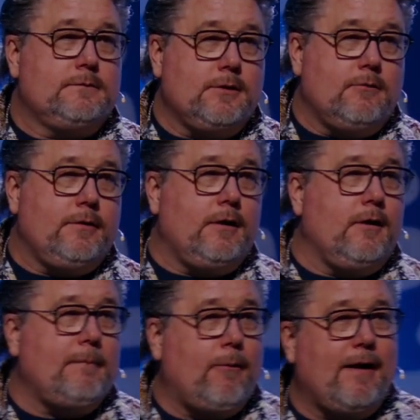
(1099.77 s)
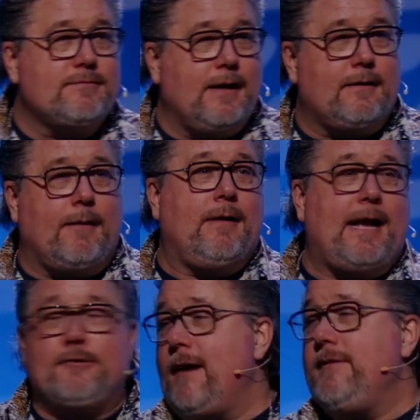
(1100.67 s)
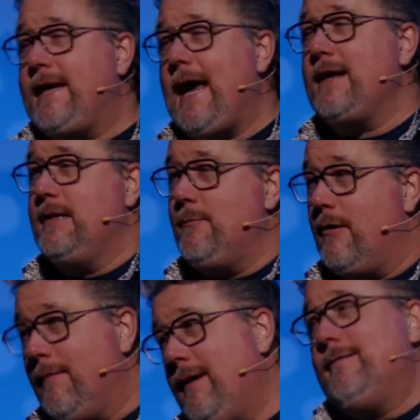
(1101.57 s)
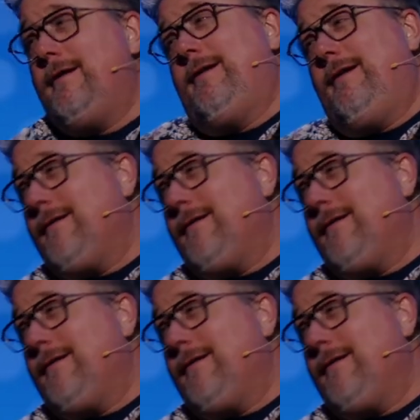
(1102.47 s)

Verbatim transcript: So, you know, my wife's like, I'm glad you don't have any cash anymore. I'm like, well,